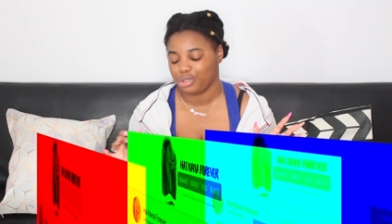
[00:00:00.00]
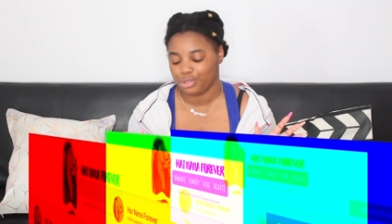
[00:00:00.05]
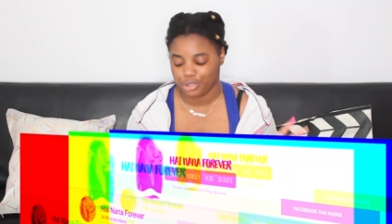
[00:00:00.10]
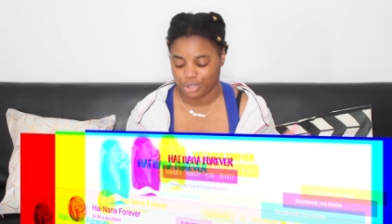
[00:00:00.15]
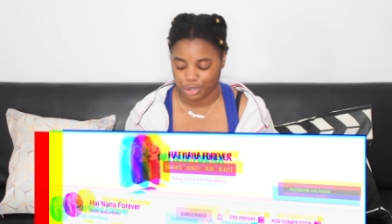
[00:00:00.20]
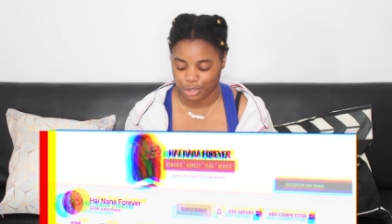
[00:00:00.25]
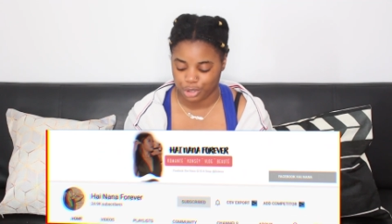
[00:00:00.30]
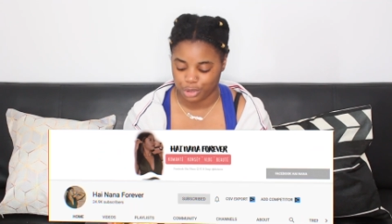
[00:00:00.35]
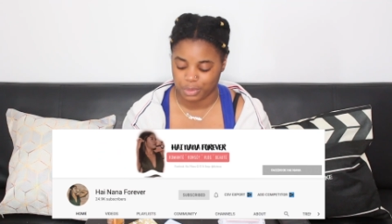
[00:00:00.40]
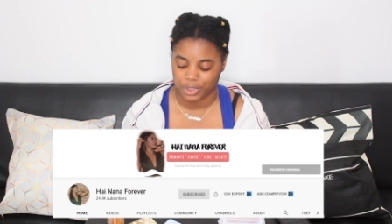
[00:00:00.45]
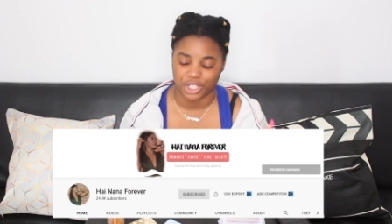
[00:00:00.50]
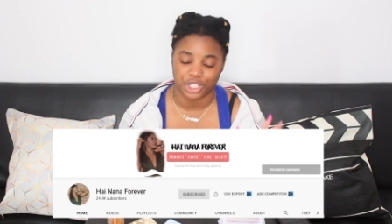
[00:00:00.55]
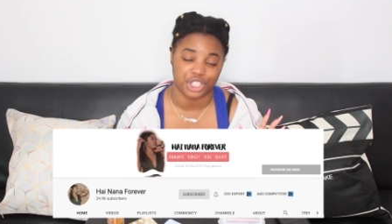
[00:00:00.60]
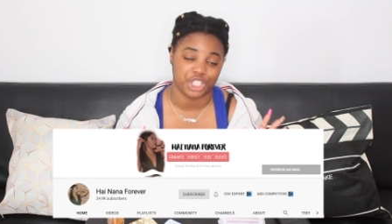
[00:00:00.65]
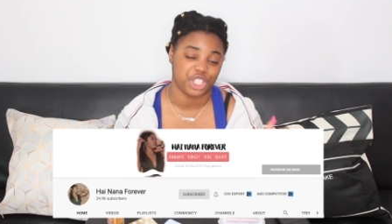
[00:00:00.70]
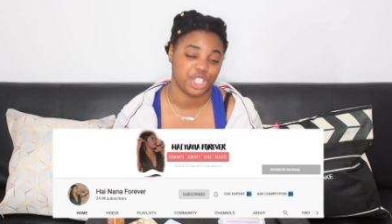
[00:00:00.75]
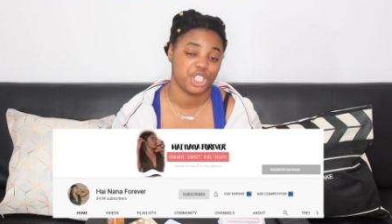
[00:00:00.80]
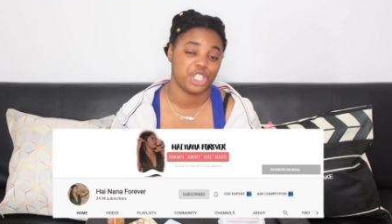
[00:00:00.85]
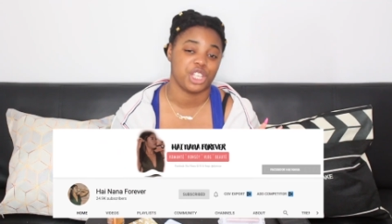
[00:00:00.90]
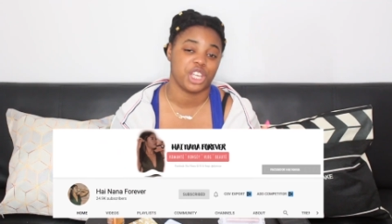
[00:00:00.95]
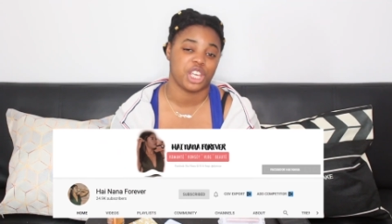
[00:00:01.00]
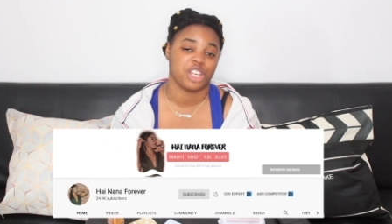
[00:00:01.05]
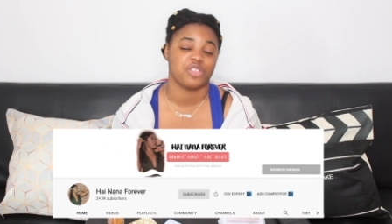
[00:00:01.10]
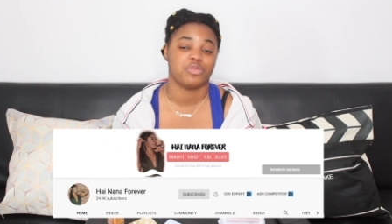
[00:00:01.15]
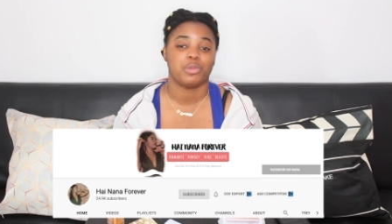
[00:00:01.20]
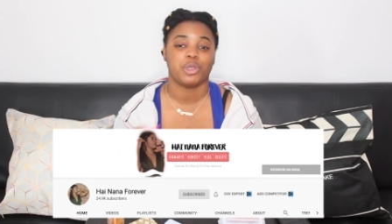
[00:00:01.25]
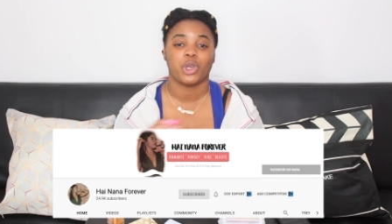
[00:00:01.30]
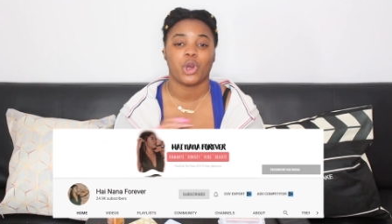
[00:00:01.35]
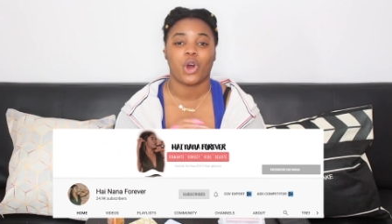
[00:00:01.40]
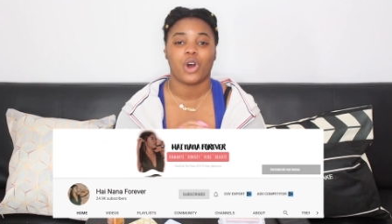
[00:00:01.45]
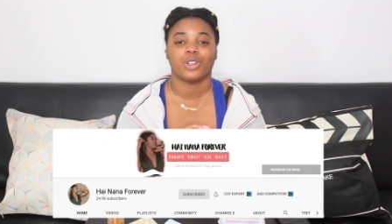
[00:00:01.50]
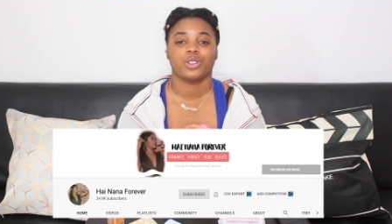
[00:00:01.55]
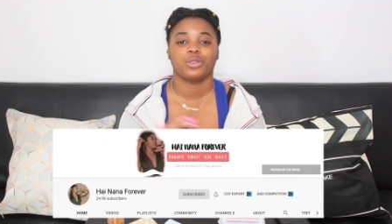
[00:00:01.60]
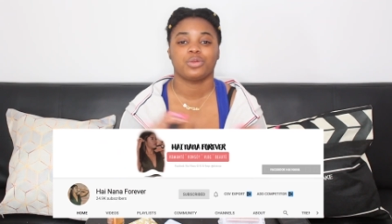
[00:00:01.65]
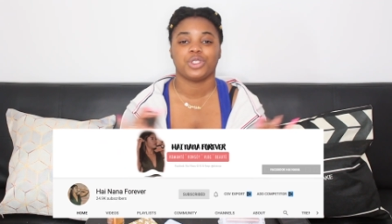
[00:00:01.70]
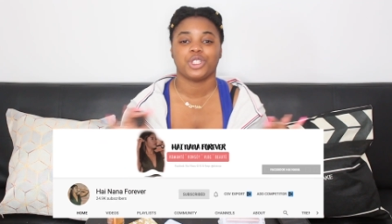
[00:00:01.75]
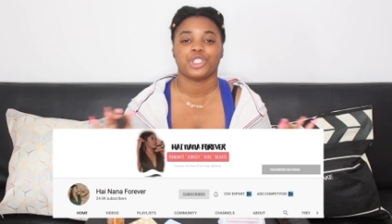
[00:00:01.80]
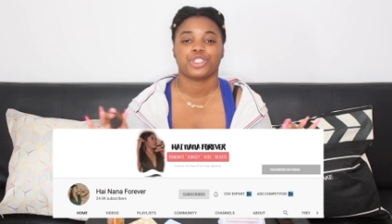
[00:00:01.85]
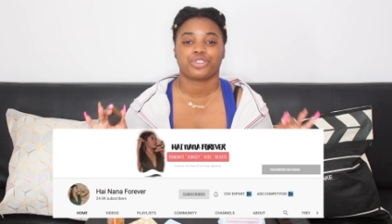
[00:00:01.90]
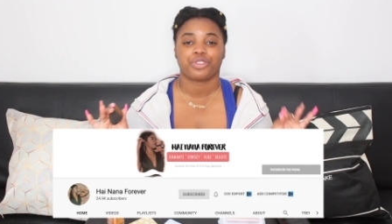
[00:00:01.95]
Duterna, because she gave me all
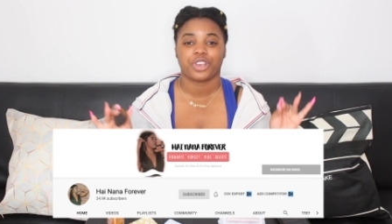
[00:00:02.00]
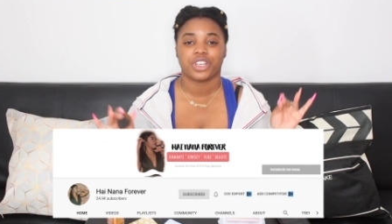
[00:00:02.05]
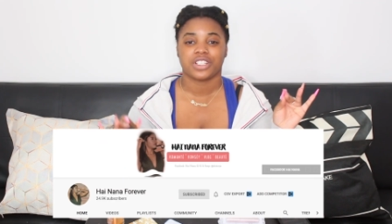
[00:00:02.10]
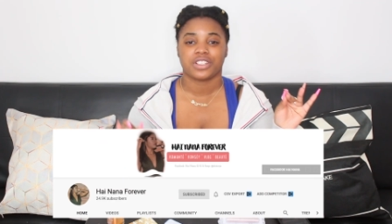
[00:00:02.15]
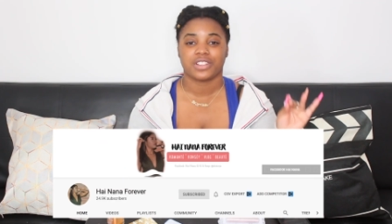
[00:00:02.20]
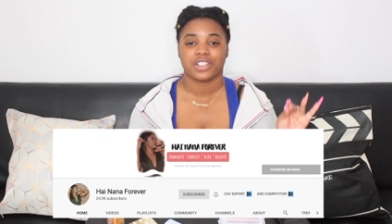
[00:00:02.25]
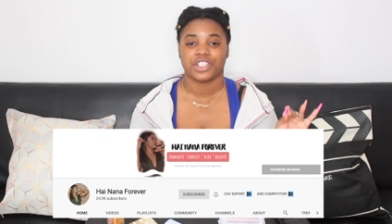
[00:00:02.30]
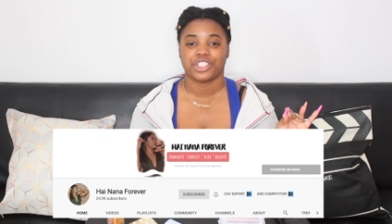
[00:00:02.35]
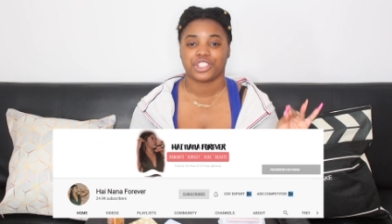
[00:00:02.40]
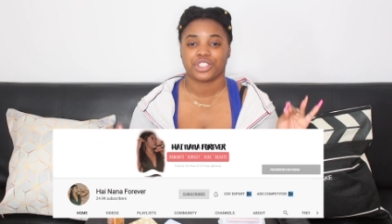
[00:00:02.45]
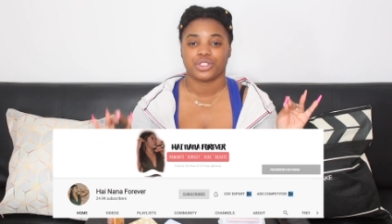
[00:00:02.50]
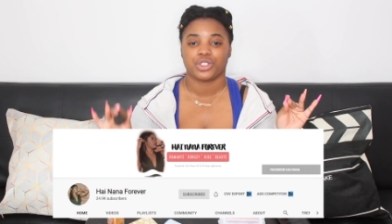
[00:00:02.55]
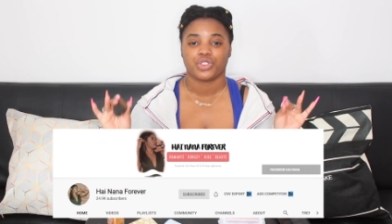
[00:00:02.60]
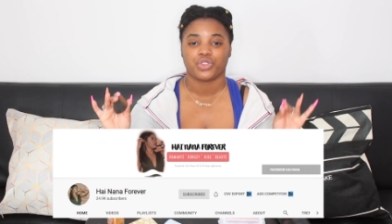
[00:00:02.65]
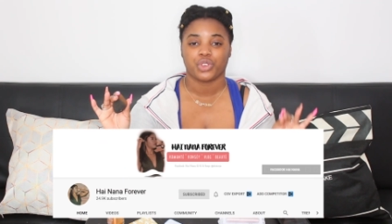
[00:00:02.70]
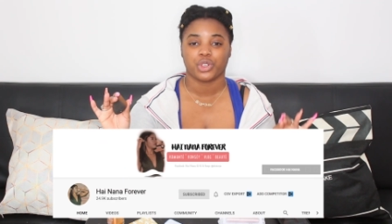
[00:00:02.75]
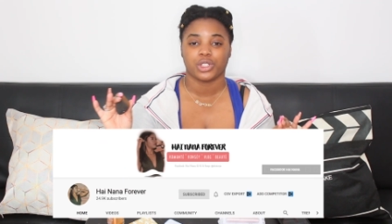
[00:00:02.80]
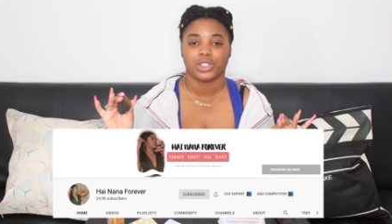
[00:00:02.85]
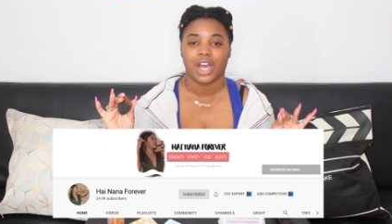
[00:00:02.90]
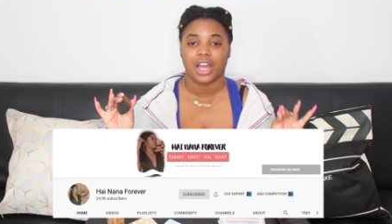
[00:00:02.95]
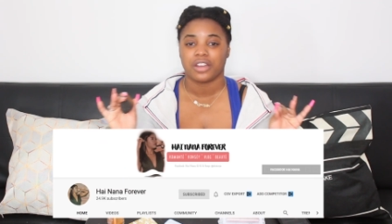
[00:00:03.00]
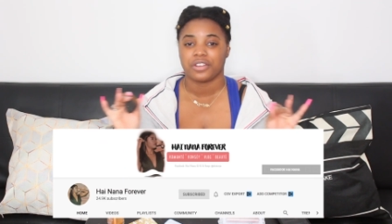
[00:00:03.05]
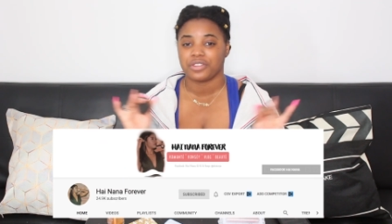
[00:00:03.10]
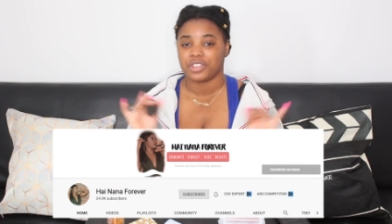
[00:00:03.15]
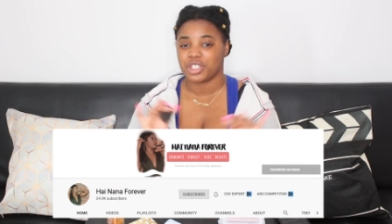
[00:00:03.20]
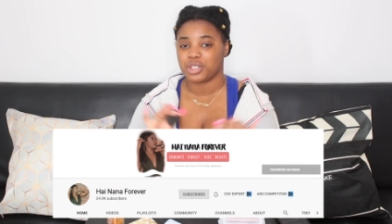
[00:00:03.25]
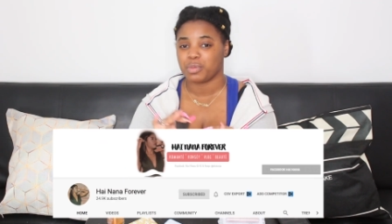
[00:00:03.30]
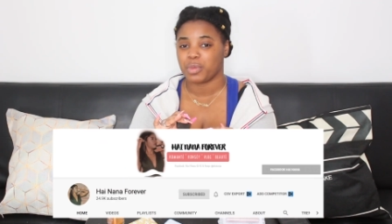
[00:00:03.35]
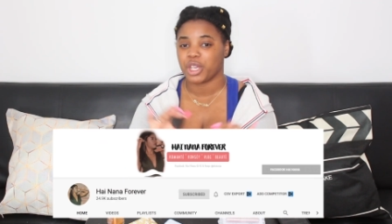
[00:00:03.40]
of these translations for a lot of these